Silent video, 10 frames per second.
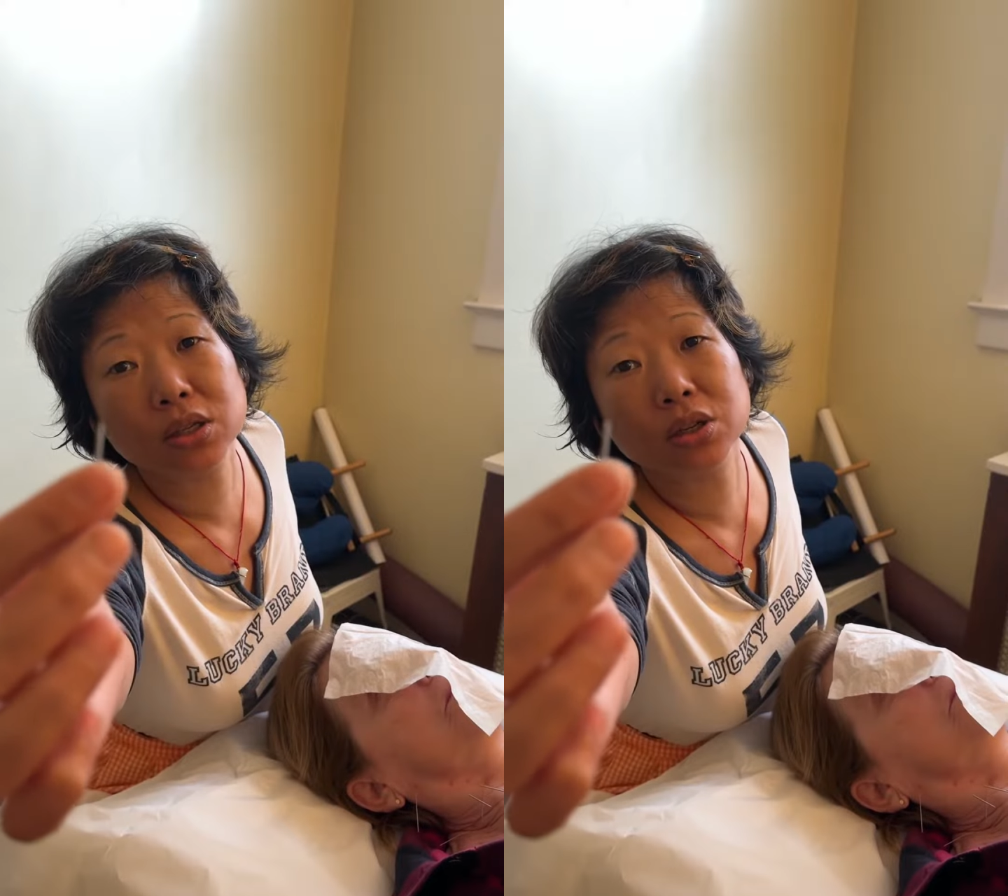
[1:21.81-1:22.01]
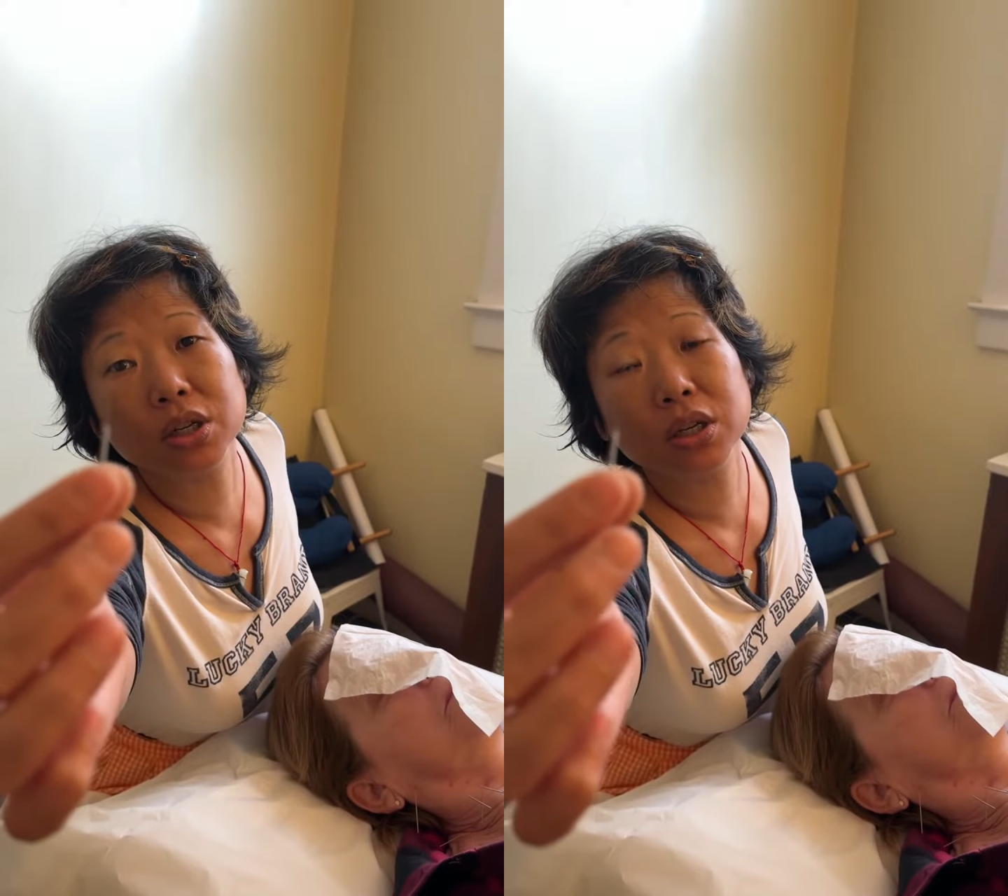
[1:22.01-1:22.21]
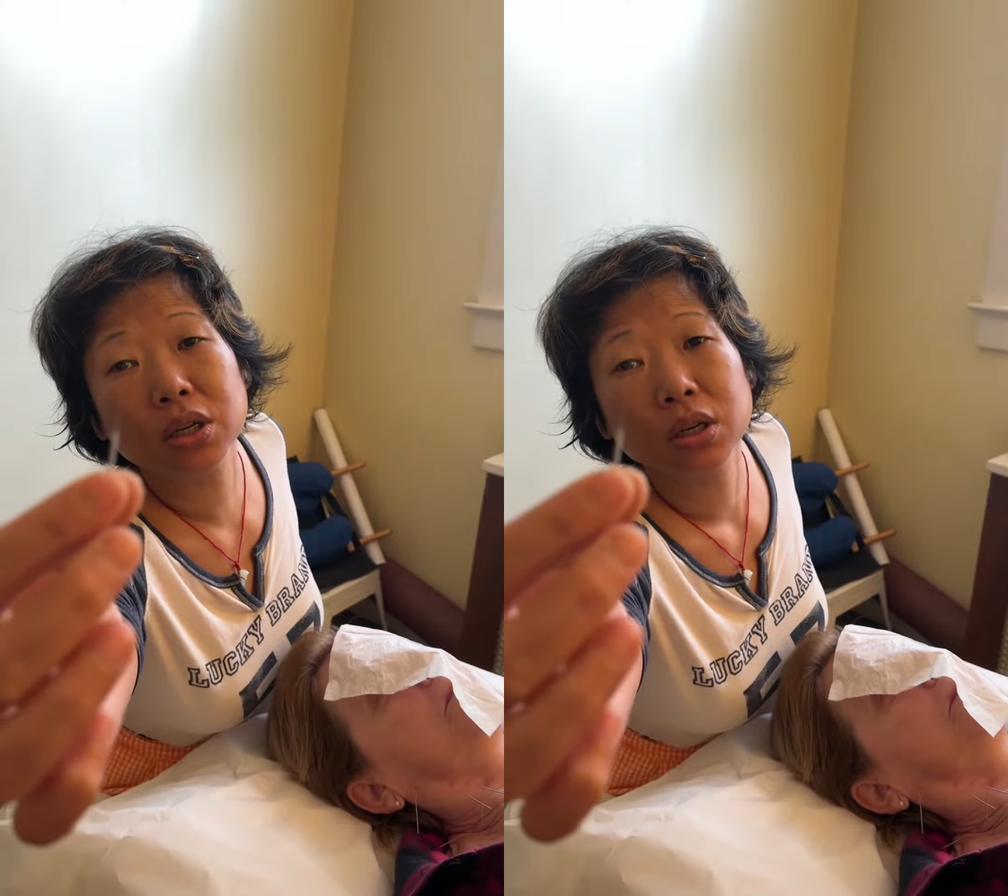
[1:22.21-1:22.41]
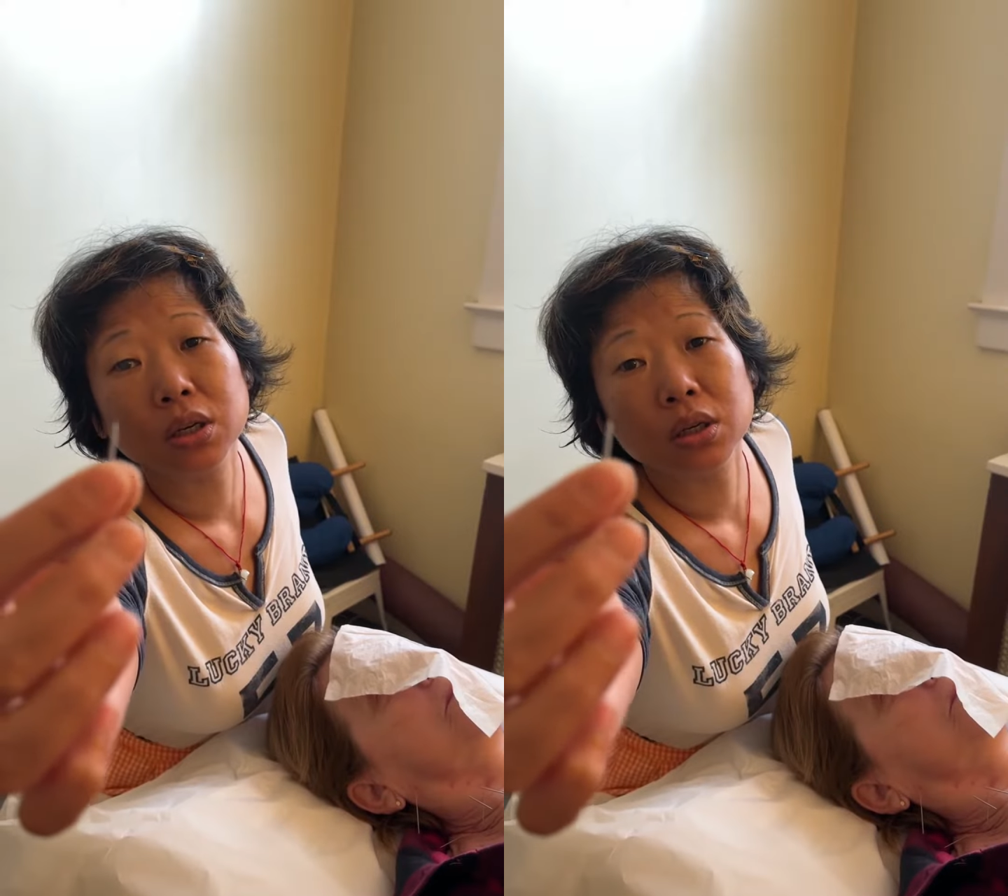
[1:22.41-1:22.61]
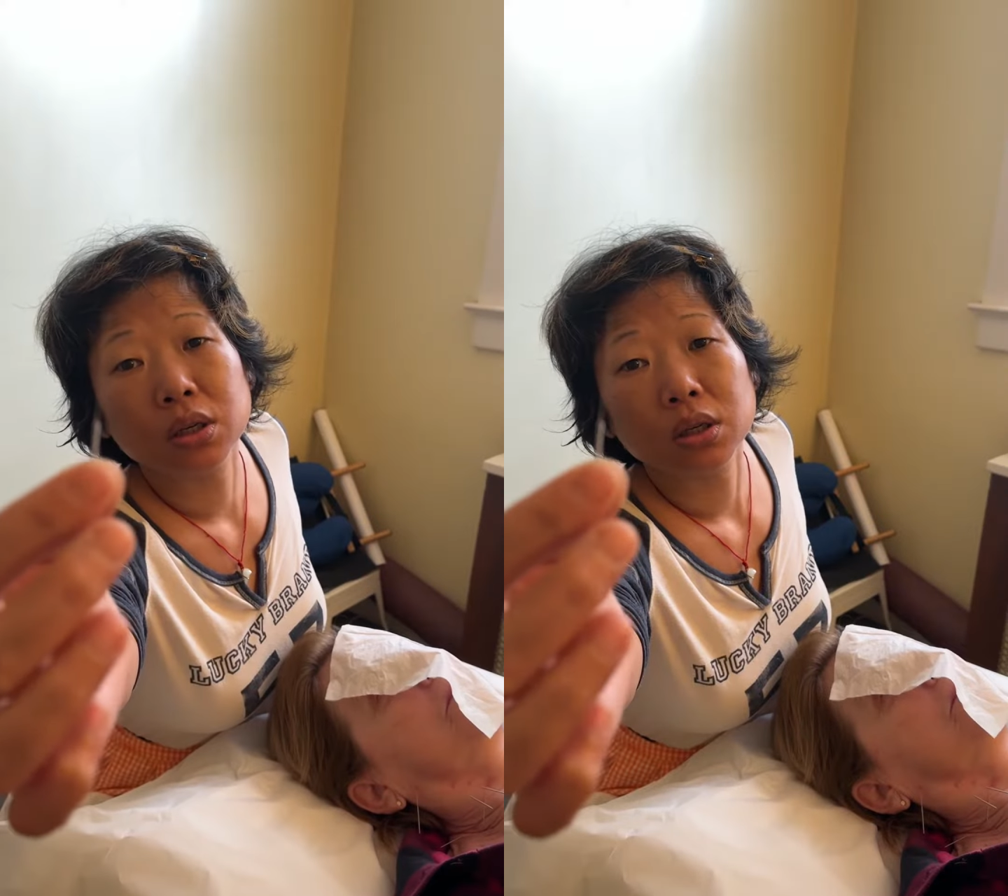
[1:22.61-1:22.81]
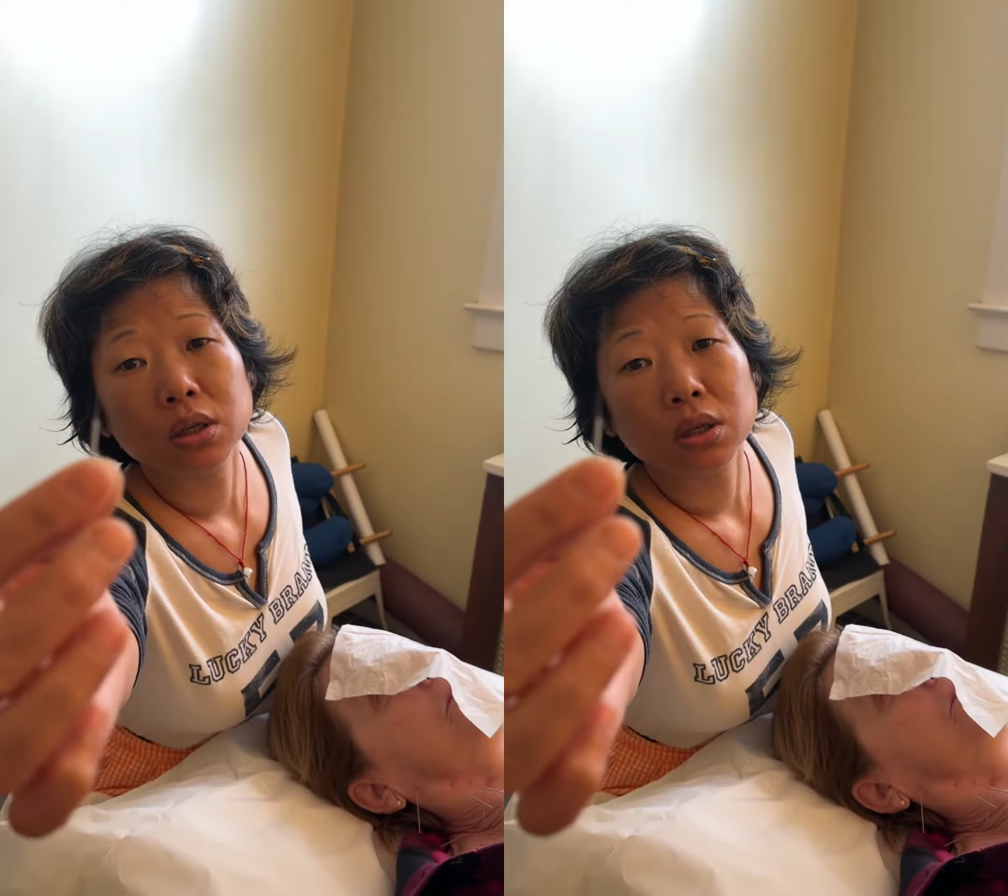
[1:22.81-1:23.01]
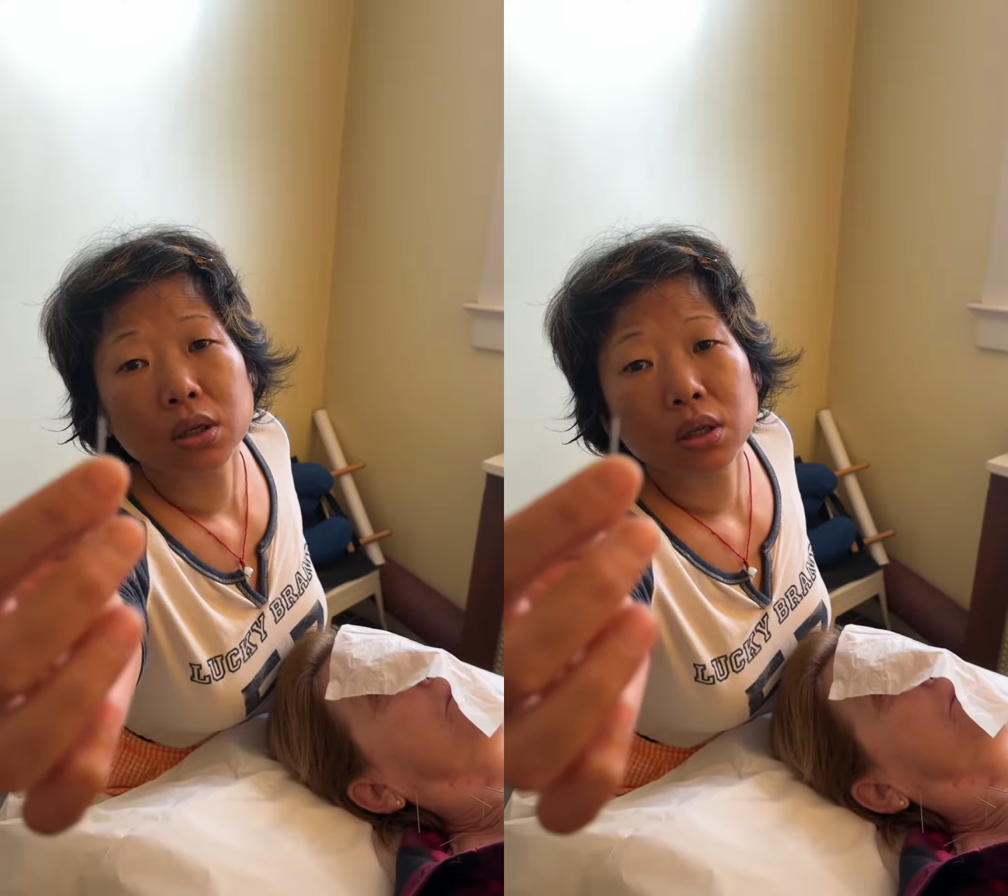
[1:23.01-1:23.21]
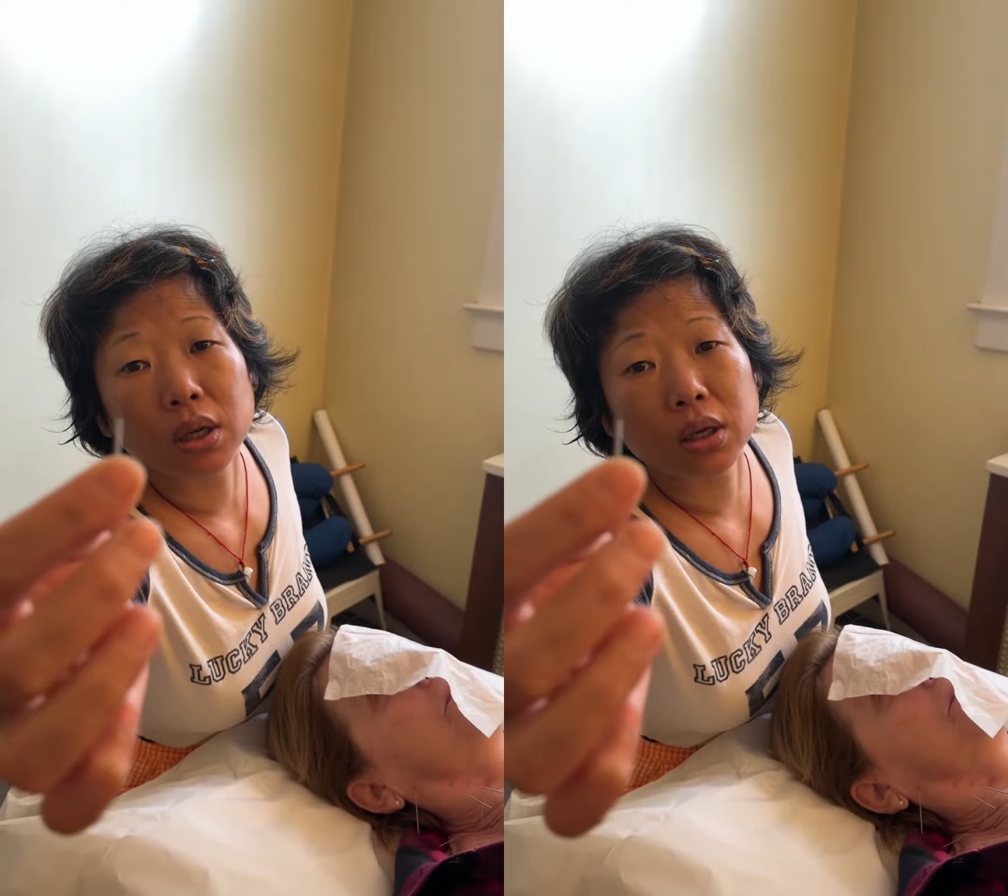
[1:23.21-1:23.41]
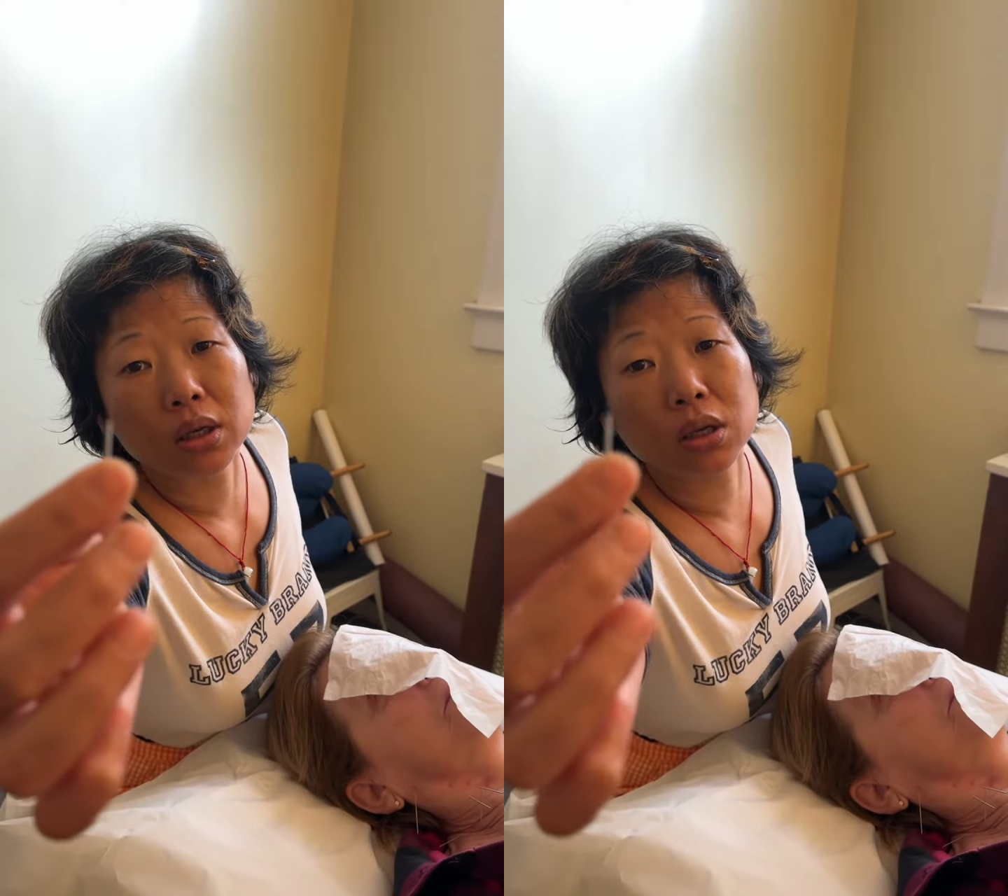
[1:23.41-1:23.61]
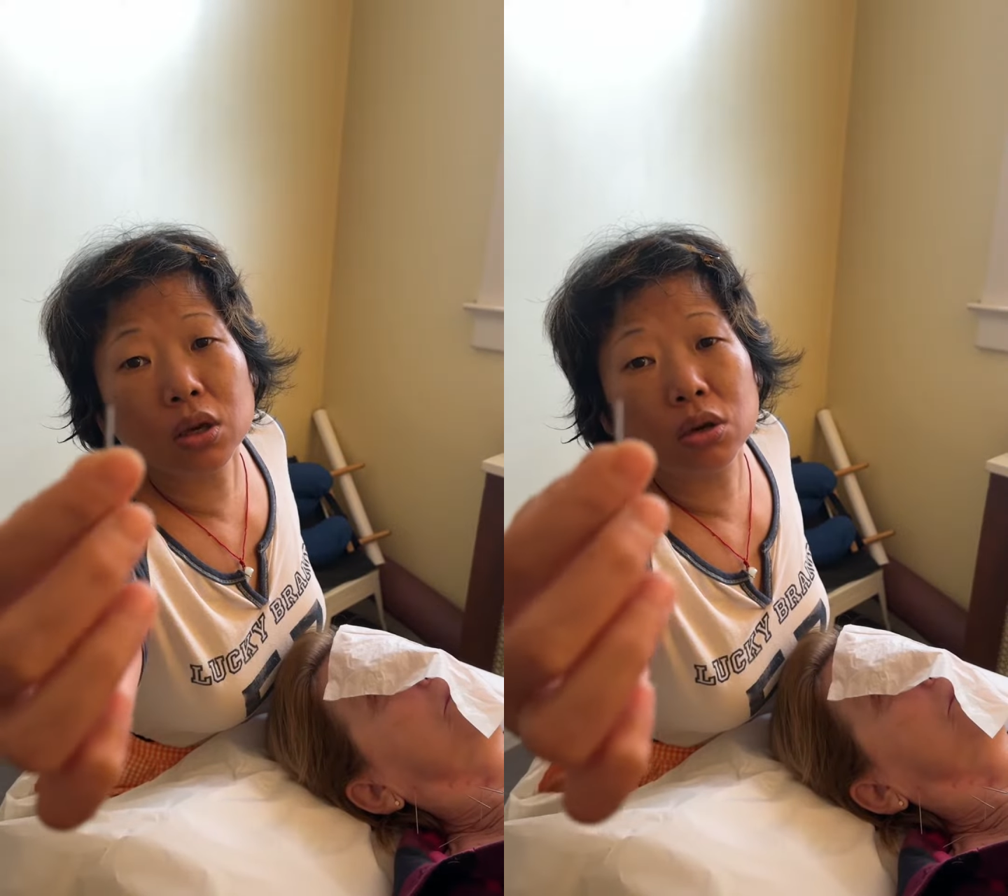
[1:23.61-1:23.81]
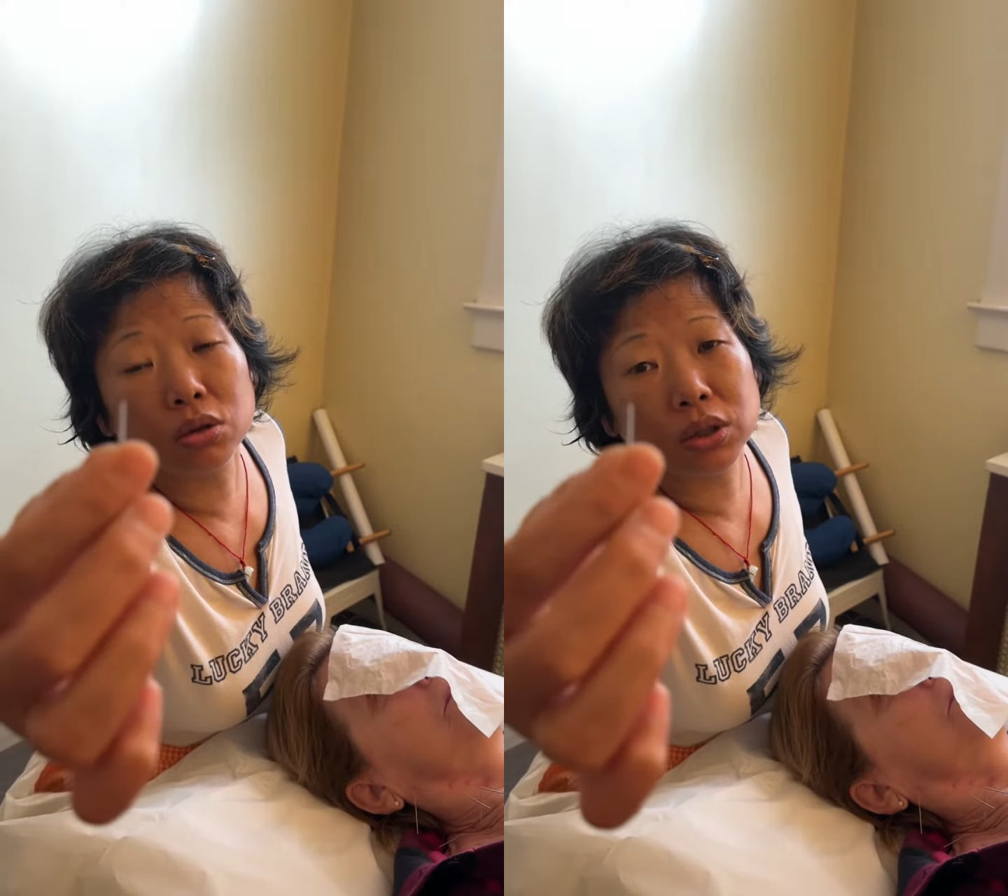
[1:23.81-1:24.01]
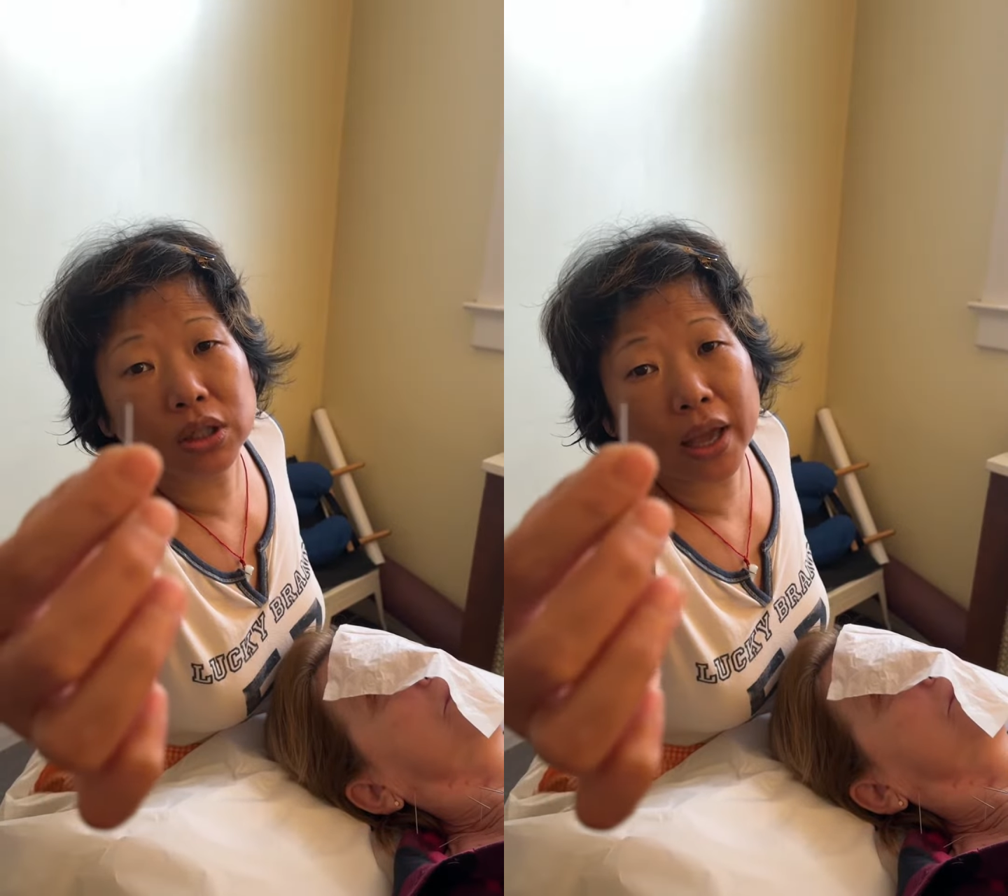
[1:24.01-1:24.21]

30 include